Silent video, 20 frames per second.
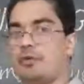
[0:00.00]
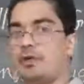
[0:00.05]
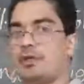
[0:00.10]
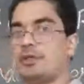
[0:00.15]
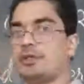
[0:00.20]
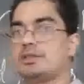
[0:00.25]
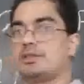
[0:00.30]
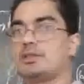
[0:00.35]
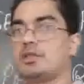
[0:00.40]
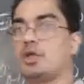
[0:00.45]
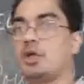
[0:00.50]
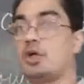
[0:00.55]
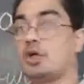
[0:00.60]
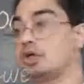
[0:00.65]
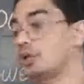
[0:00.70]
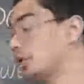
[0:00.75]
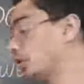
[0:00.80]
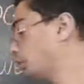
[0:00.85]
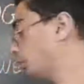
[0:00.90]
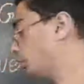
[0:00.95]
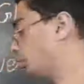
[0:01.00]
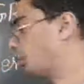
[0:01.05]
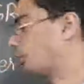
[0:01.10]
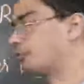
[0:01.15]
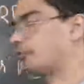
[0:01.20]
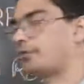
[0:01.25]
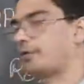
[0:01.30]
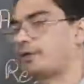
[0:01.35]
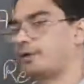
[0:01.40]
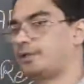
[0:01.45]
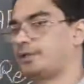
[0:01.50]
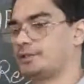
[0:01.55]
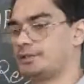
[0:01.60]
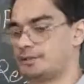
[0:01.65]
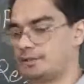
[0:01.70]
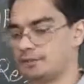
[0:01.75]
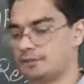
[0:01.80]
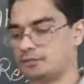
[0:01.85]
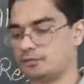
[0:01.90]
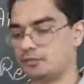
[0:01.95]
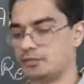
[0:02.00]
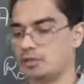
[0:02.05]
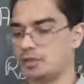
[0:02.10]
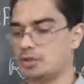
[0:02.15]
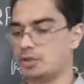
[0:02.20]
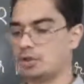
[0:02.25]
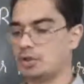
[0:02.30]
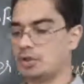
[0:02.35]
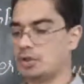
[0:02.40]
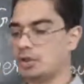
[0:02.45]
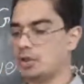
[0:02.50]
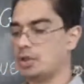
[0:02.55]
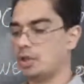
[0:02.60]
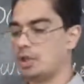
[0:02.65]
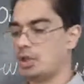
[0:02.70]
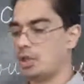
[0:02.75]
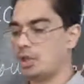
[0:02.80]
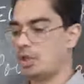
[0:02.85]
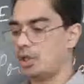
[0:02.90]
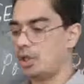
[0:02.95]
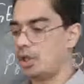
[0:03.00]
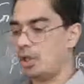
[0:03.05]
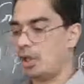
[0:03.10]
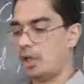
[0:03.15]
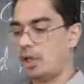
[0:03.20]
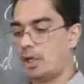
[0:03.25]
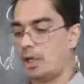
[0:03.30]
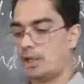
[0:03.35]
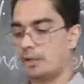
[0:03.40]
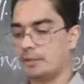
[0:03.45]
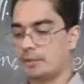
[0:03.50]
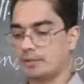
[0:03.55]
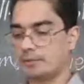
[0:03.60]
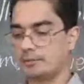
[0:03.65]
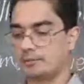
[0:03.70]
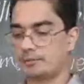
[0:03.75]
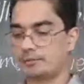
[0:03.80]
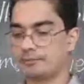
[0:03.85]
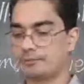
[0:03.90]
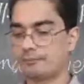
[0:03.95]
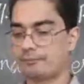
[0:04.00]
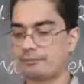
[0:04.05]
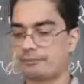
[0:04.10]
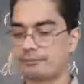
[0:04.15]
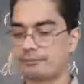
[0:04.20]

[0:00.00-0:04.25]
ferrous or non-ferrous. And